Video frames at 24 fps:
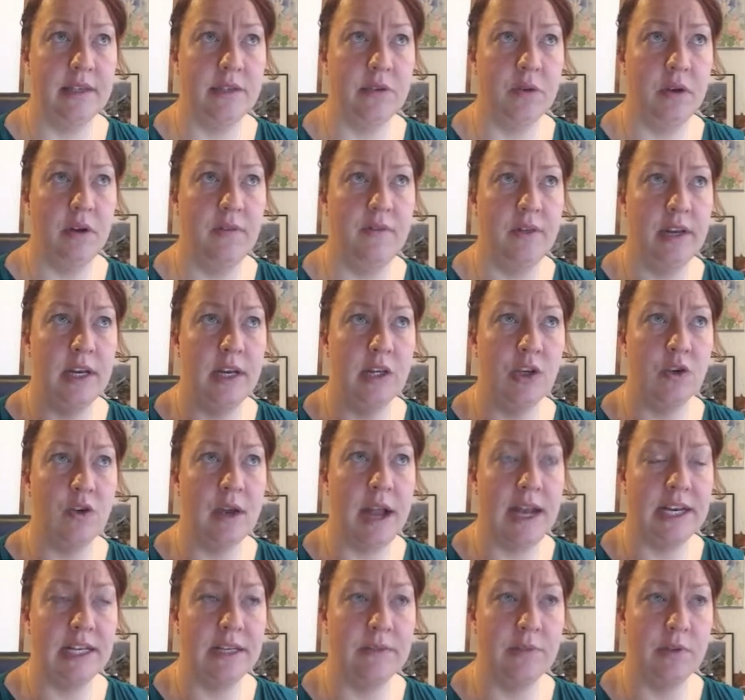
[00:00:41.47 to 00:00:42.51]
sort of an
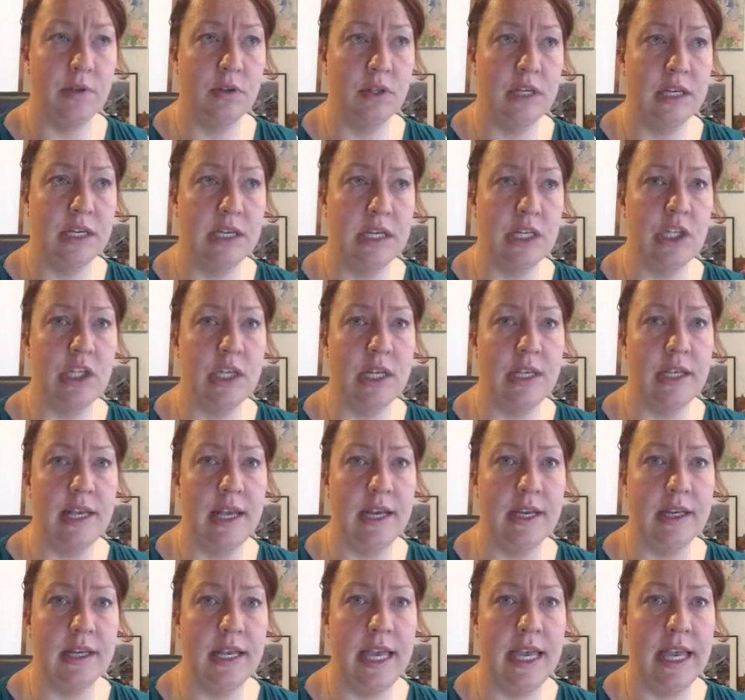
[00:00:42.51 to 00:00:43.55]
intractable condition
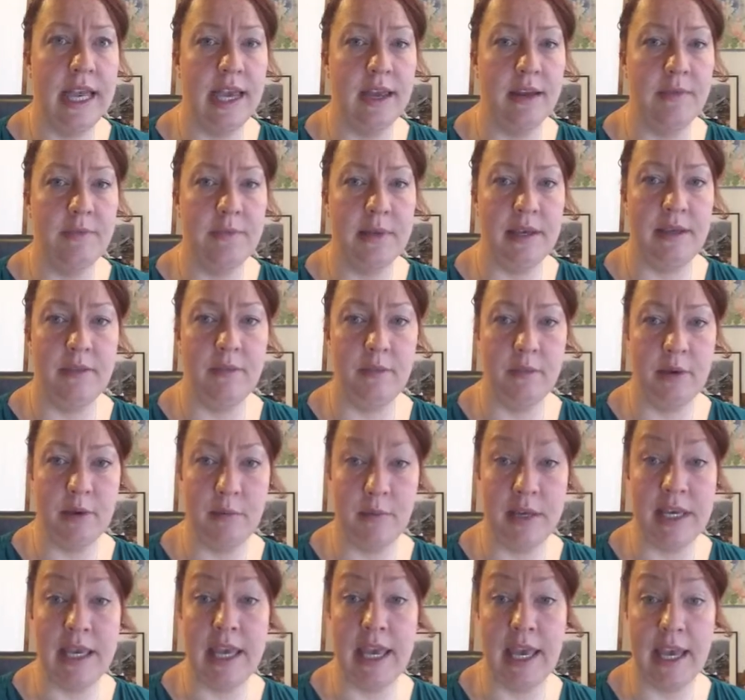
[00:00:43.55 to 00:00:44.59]
that
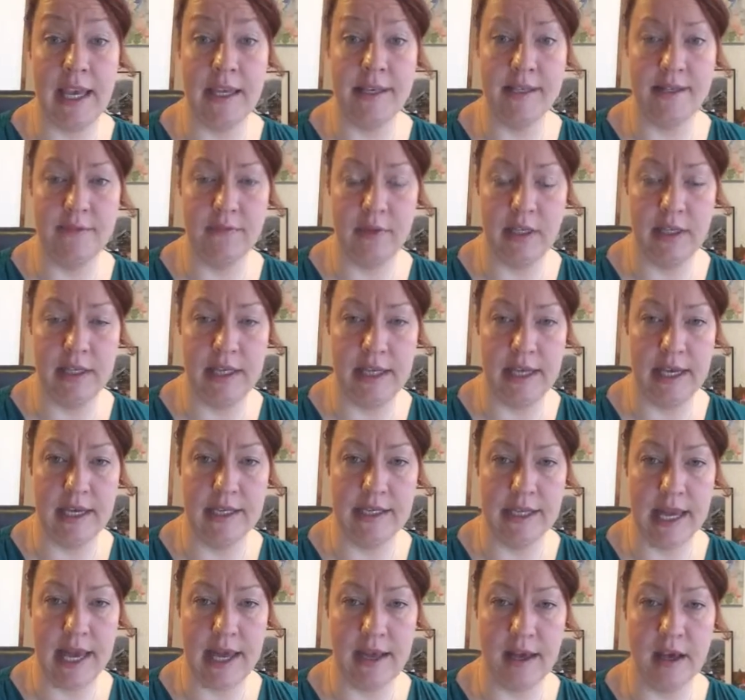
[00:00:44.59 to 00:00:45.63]
we can't really
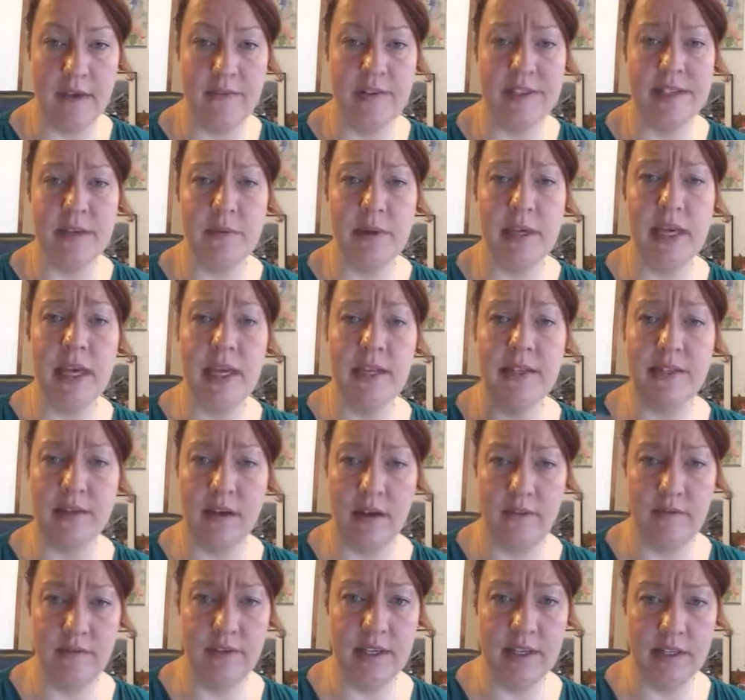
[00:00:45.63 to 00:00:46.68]
attack. Obviously, we can't
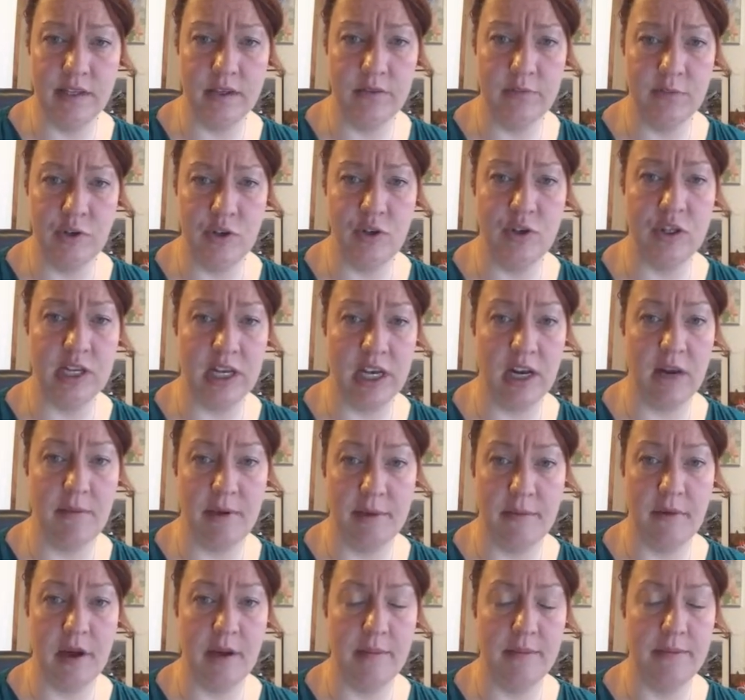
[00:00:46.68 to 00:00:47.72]
solve these huge
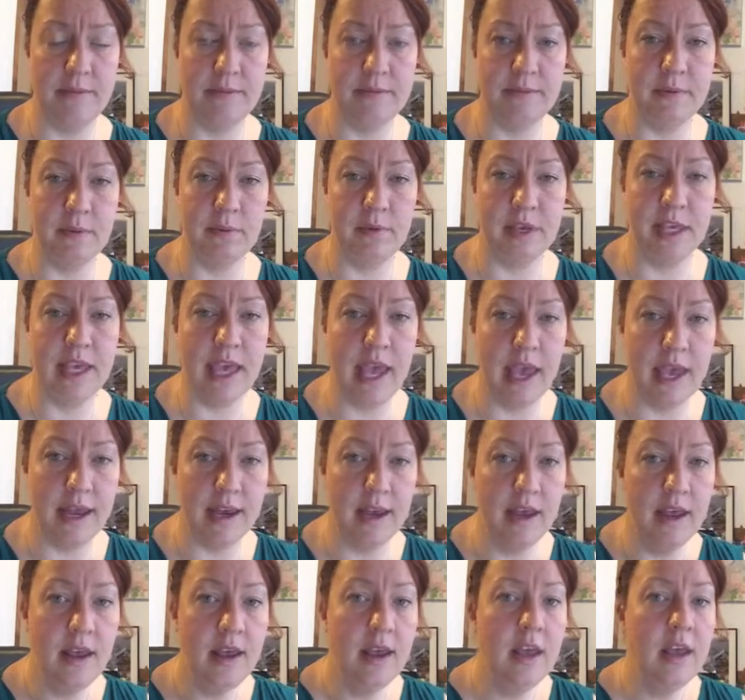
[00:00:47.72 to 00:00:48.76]
economic problems, but we
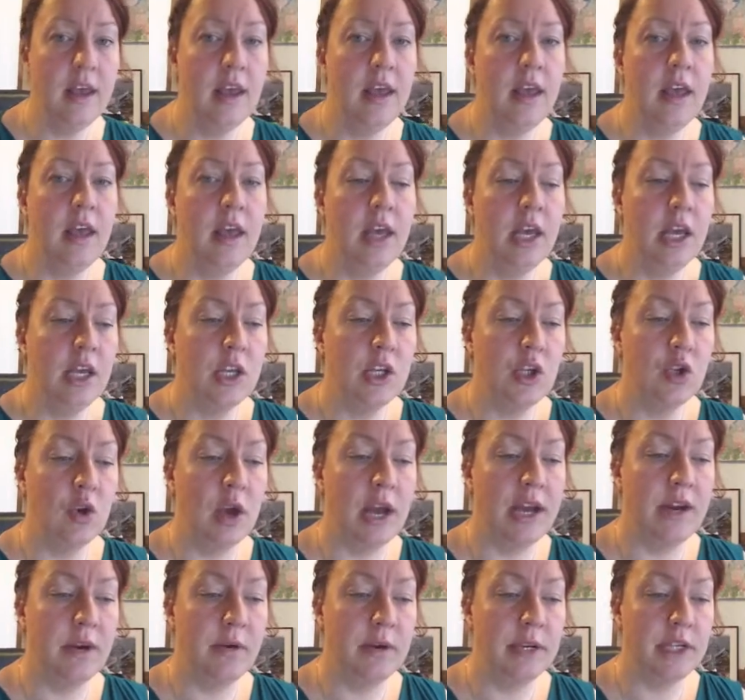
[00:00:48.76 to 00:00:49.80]
can
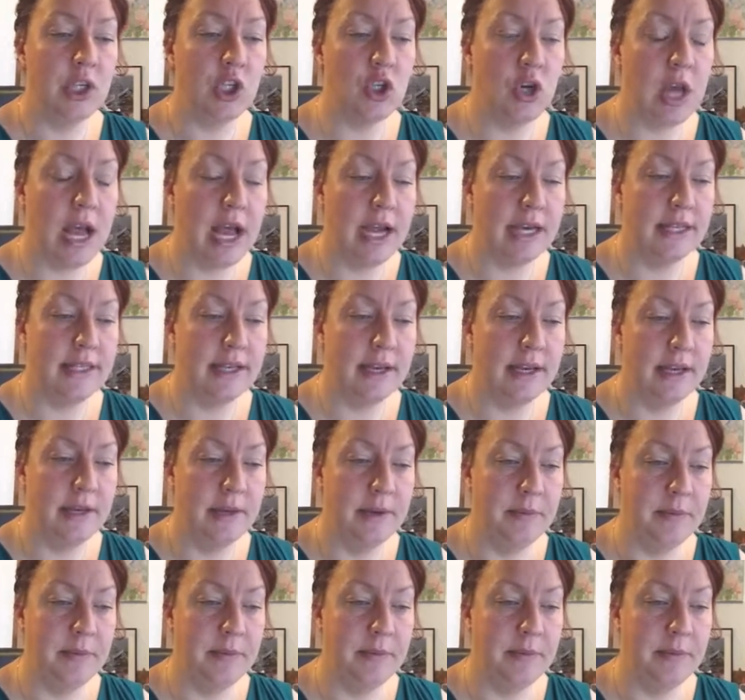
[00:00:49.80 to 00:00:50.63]
try to extract